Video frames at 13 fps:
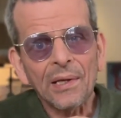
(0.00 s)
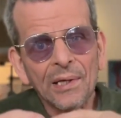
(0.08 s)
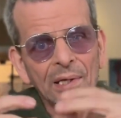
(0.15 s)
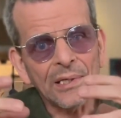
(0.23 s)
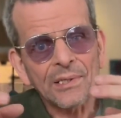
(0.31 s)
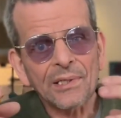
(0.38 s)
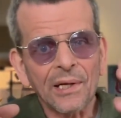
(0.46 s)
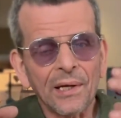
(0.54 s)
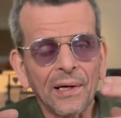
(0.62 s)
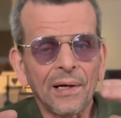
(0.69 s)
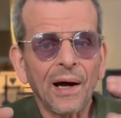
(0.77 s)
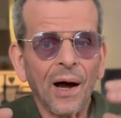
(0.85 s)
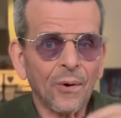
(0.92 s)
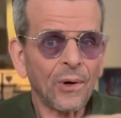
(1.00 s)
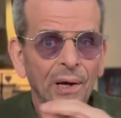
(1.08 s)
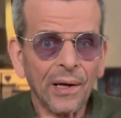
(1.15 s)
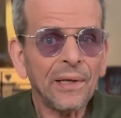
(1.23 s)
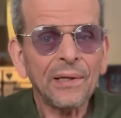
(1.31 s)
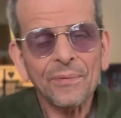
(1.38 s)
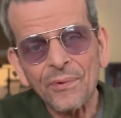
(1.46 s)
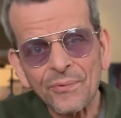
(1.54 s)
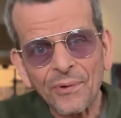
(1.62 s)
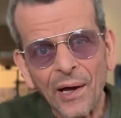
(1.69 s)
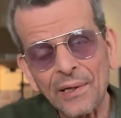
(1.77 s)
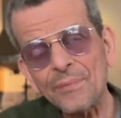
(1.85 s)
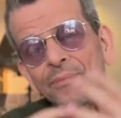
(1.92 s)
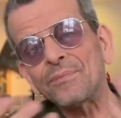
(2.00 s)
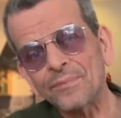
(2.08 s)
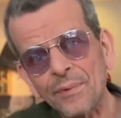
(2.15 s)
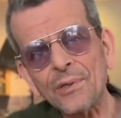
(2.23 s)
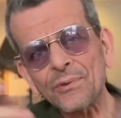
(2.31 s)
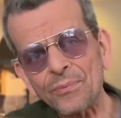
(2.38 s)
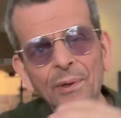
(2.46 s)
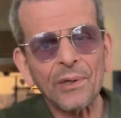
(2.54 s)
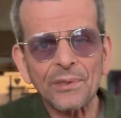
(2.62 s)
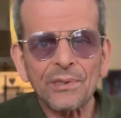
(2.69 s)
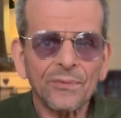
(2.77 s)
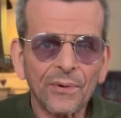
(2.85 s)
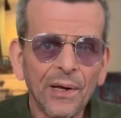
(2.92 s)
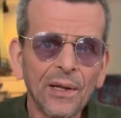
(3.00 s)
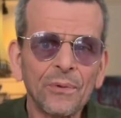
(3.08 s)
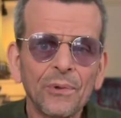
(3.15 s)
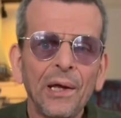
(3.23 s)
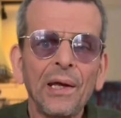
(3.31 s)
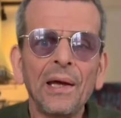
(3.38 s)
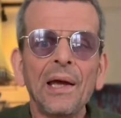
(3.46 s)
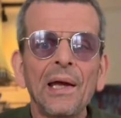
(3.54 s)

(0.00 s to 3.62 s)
is how I define it. Lots of potters define it that way.